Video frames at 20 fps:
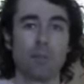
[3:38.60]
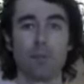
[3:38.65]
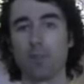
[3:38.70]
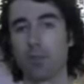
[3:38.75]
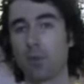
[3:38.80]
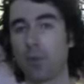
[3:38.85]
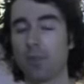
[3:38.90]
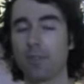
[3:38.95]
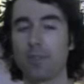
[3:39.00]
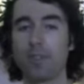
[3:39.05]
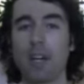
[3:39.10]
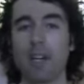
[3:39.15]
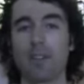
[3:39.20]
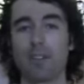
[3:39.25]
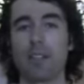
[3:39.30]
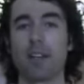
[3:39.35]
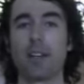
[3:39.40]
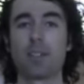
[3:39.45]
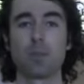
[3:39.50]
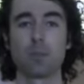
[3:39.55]
4,000 to
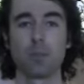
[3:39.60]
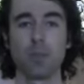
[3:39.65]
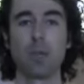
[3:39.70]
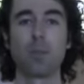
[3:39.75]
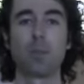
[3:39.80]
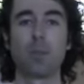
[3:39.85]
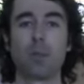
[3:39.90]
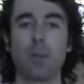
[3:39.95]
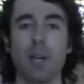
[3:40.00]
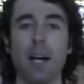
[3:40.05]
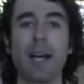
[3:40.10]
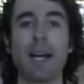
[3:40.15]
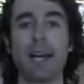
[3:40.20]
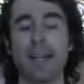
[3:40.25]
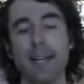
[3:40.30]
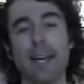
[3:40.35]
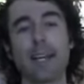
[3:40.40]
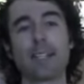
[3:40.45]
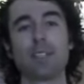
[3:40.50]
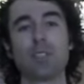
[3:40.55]
5,000 people I
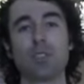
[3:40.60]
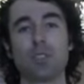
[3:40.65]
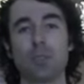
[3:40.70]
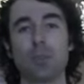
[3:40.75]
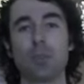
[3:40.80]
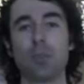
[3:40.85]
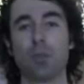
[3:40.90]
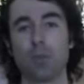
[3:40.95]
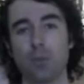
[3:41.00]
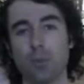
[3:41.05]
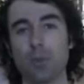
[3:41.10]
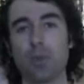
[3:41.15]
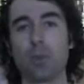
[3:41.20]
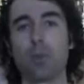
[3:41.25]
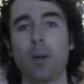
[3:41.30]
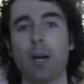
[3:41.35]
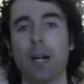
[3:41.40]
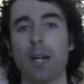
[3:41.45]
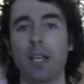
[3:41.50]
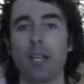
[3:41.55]
had access to through
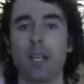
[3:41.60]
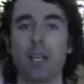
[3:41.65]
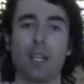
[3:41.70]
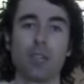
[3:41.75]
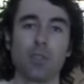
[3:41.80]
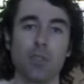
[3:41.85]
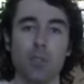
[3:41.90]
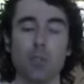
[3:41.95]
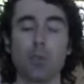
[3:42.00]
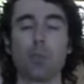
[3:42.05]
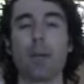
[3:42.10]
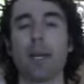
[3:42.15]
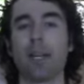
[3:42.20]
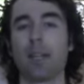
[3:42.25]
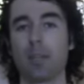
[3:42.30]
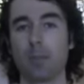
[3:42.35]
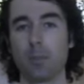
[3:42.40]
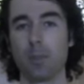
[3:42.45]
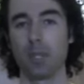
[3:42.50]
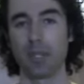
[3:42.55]
my two
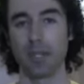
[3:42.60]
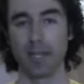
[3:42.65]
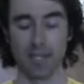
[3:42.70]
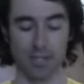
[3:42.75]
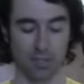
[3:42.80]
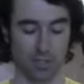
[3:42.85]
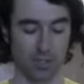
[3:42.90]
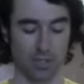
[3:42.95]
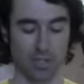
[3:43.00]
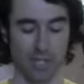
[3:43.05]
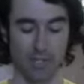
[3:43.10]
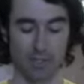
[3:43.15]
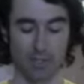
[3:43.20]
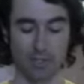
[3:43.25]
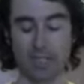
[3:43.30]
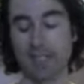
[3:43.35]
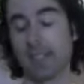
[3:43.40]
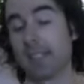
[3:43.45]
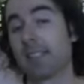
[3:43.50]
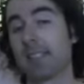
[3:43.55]
main communication
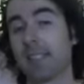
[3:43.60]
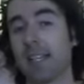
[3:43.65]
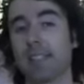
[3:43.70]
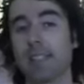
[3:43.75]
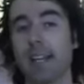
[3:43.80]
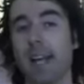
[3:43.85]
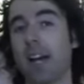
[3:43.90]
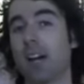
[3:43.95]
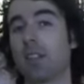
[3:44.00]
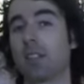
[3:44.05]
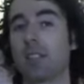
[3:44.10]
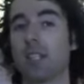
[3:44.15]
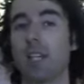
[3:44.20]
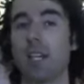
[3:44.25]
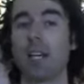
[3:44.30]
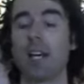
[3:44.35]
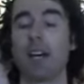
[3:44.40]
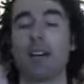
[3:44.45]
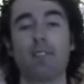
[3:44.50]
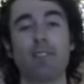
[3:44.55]
channels, and I sent out
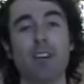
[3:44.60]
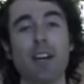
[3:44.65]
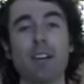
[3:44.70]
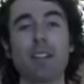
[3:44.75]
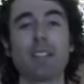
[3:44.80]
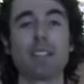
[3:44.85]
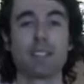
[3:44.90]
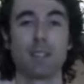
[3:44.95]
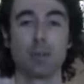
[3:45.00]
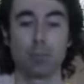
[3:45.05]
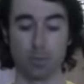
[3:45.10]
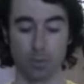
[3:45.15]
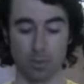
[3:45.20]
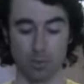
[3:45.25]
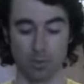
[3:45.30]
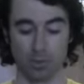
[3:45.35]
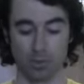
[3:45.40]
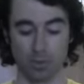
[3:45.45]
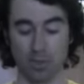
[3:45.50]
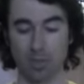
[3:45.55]
a very
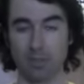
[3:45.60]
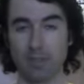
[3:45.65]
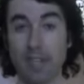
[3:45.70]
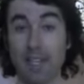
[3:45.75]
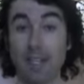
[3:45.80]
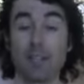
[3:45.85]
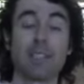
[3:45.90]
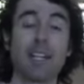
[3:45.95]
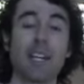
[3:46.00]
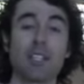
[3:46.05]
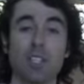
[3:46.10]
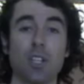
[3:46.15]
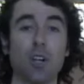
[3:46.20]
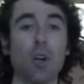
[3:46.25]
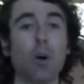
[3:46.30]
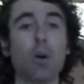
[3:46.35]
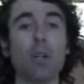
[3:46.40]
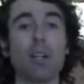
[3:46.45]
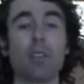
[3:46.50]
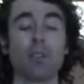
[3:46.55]
simple survey. It was actually
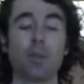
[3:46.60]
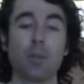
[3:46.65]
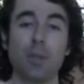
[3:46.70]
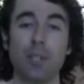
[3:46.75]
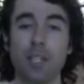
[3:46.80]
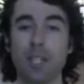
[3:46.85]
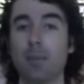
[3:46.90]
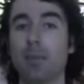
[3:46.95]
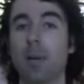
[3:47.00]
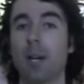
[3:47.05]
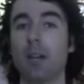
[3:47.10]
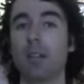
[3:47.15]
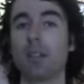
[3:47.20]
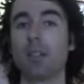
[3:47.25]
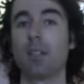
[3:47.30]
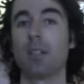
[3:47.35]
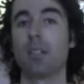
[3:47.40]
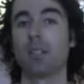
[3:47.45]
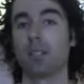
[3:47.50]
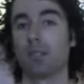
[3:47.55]
only through
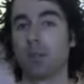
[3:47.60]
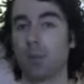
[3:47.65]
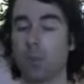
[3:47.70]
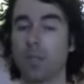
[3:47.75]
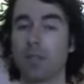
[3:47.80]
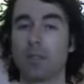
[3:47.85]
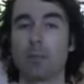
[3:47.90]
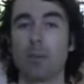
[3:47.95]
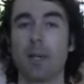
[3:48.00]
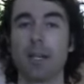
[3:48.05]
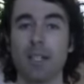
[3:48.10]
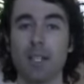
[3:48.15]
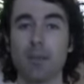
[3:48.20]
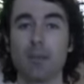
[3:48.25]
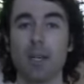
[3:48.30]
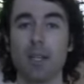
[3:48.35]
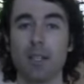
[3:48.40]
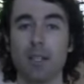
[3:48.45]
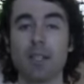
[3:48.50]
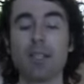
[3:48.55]
email, so I went to my
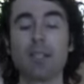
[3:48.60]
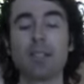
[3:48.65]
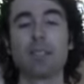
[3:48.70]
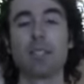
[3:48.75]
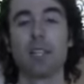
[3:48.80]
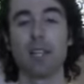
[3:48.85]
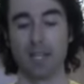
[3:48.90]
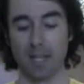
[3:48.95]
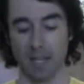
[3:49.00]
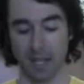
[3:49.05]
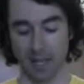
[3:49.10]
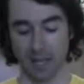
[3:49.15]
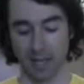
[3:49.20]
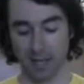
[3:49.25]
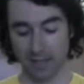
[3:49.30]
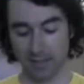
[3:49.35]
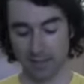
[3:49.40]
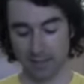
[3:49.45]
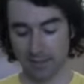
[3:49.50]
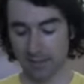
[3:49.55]
email list
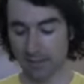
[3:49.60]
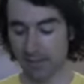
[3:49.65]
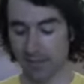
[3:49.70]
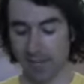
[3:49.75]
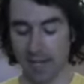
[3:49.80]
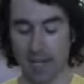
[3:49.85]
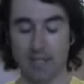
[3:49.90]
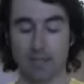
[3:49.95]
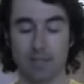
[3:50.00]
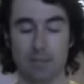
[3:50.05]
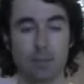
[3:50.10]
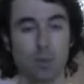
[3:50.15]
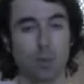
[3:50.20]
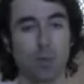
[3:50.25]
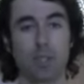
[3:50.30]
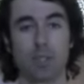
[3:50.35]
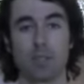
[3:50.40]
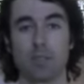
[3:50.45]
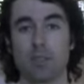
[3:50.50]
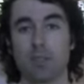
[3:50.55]
and I just asked some
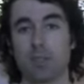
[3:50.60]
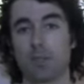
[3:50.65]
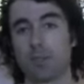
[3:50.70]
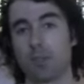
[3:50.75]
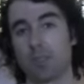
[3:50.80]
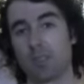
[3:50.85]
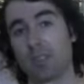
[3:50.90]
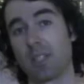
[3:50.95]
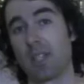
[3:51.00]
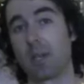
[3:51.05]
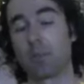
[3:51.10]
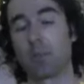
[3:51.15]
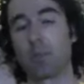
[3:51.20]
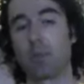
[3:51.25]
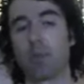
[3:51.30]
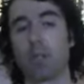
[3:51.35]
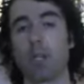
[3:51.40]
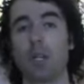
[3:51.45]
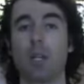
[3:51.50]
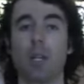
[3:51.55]
questions. For
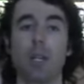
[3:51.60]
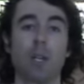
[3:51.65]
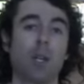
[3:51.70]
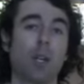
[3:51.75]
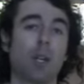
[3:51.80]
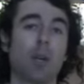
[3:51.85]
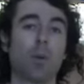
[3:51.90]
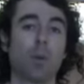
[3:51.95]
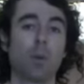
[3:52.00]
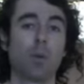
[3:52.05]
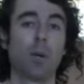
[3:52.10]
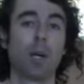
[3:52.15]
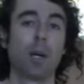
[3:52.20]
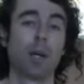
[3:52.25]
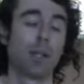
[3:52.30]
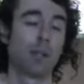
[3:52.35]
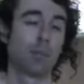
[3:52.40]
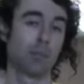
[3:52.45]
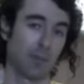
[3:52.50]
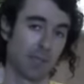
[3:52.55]
example,
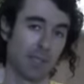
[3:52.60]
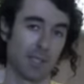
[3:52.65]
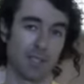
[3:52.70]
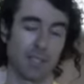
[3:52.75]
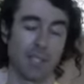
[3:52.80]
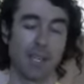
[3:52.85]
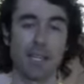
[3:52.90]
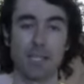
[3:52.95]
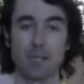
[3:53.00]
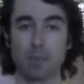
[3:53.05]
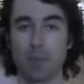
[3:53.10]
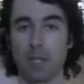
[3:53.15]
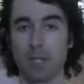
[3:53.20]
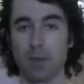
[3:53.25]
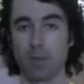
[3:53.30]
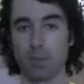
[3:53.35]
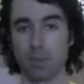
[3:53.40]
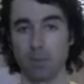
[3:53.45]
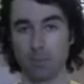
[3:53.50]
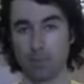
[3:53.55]
in this case,
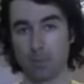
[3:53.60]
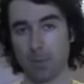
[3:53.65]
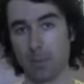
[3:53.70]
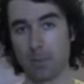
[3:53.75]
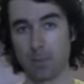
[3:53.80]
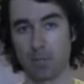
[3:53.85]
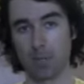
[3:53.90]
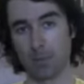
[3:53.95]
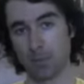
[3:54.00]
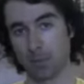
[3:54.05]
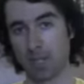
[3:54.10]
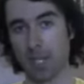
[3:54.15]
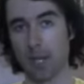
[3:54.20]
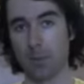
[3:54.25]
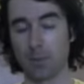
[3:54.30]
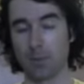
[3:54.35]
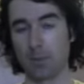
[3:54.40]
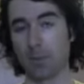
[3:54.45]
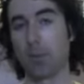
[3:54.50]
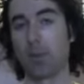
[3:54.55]
my membership
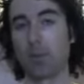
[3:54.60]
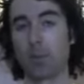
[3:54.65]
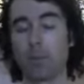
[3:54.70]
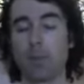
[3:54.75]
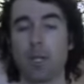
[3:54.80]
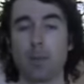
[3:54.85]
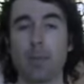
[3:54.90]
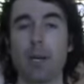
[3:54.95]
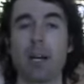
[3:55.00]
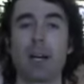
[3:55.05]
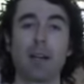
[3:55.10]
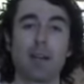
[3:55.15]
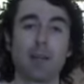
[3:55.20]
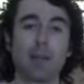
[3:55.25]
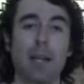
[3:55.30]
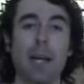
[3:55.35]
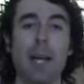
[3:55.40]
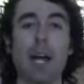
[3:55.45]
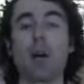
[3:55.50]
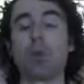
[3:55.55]
site was going to be about
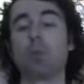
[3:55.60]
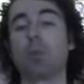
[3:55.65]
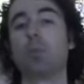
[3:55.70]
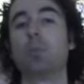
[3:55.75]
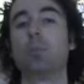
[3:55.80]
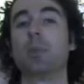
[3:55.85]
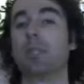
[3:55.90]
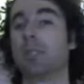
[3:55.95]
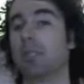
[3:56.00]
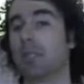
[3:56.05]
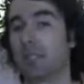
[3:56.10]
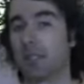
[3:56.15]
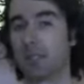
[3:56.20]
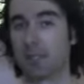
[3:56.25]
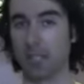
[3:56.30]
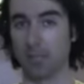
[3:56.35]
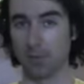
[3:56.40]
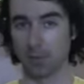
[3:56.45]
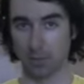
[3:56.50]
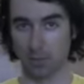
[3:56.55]
how to build
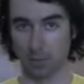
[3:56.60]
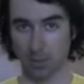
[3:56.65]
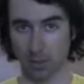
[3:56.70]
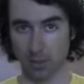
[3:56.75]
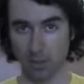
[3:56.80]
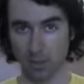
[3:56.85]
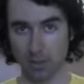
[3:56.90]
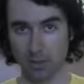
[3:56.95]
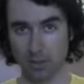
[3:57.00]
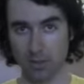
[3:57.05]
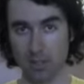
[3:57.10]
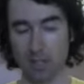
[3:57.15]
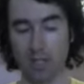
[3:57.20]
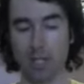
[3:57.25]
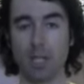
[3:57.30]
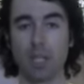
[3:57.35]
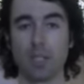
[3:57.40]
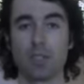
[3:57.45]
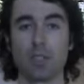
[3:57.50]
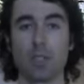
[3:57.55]
successful blogs.
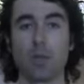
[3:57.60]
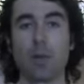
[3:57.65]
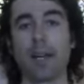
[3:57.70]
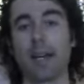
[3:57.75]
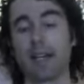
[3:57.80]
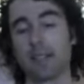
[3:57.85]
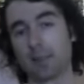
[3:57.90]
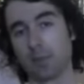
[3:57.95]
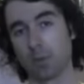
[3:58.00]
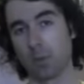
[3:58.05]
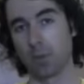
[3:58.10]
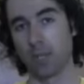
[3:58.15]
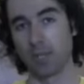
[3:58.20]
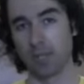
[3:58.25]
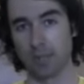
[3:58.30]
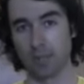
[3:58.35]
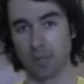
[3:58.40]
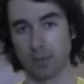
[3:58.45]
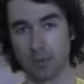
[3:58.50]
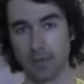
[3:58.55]
So I asked some
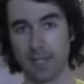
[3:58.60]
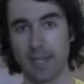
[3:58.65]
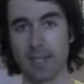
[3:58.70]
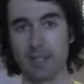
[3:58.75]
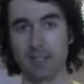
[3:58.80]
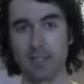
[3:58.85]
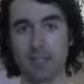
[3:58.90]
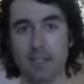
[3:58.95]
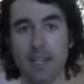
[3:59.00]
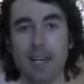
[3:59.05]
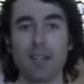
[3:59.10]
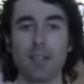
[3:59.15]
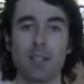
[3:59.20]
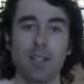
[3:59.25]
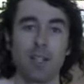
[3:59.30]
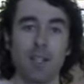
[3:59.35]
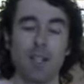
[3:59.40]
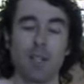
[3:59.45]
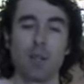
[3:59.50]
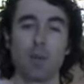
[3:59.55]
questions related to
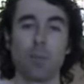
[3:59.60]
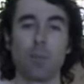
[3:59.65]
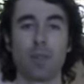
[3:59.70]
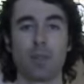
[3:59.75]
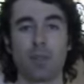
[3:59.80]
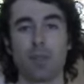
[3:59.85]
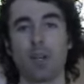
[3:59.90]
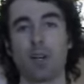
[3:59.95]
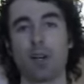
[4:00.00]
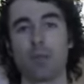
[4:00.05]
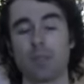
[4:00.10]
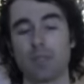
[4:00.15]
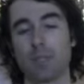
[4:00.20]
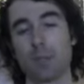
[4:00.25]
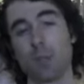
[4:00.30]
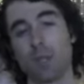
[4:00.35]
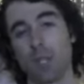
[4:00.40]
that, with obviously